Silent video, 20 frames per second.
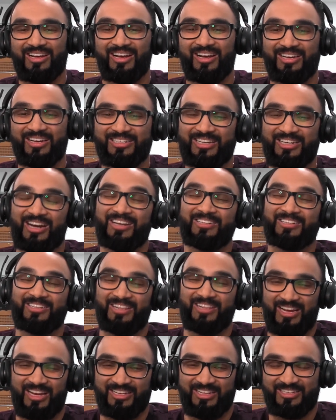science
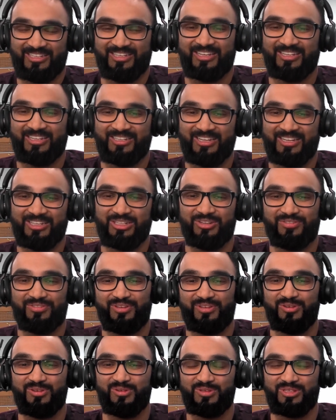class, a
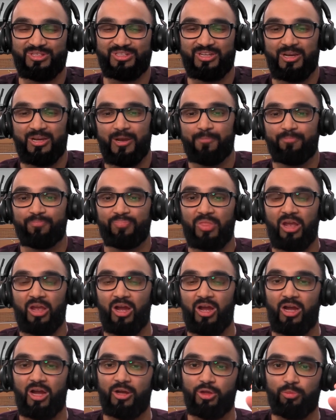centrifuge,
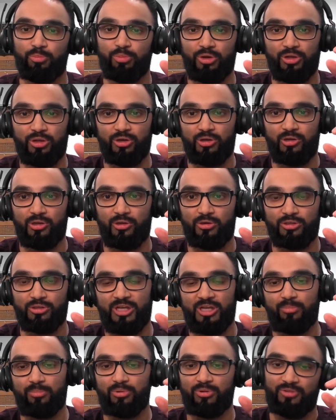you put your little
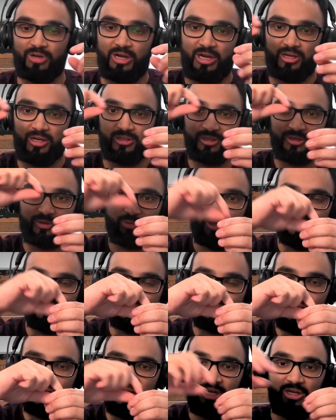sample vial in one
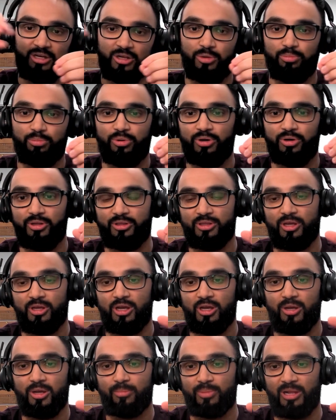side, you put
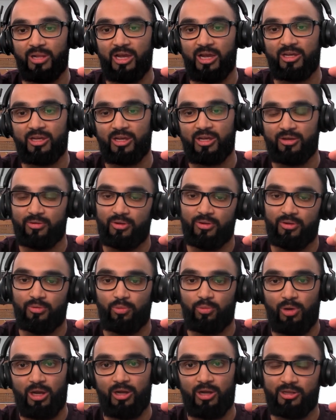blank
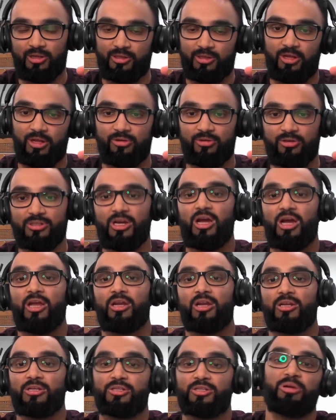vial in the other side,
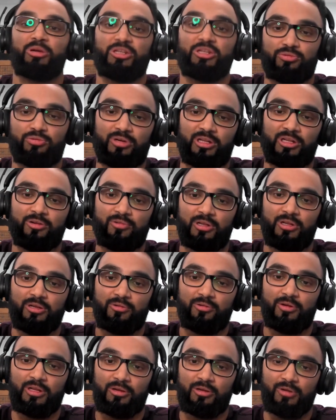and it spins really, really,
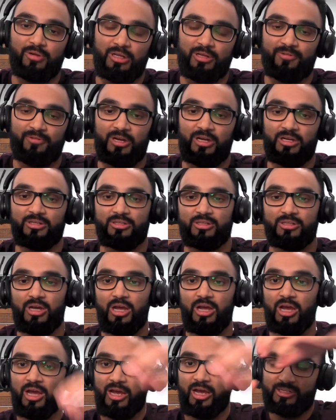really, really fast
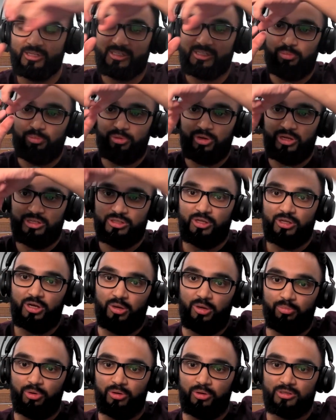and separates the
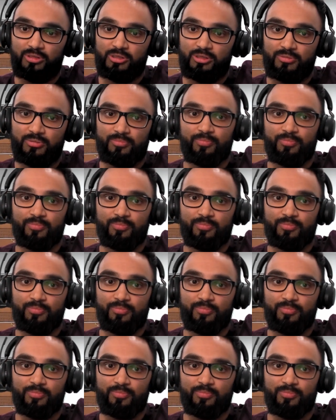components